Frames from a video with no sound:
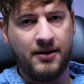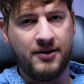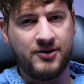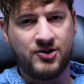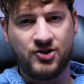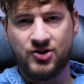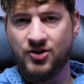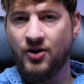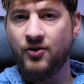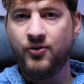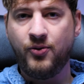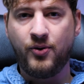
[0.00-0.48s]

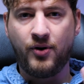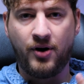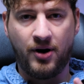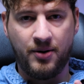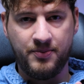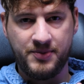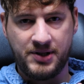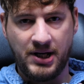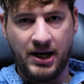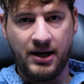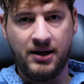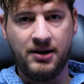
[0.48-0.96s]
software
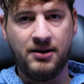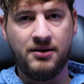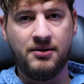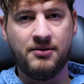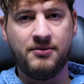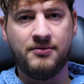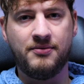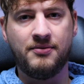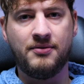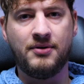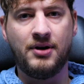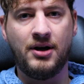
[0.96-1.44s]
update
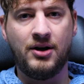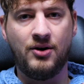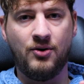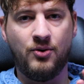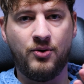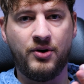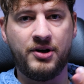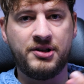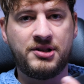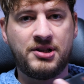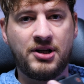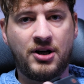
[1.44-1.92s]
in
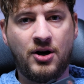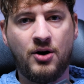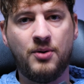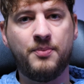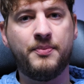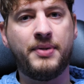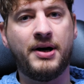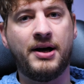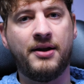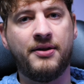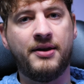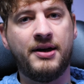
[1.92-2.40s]
order to
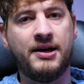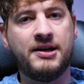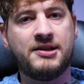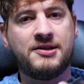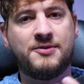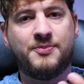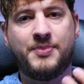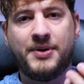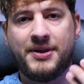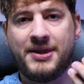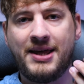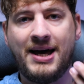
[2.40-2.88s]
combat this,
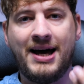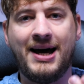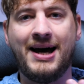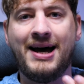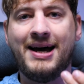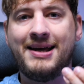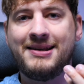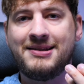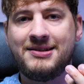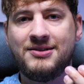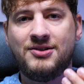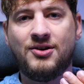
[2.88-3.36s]
but that
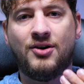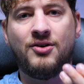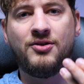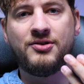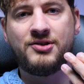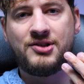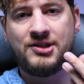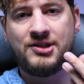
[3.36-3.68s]
has not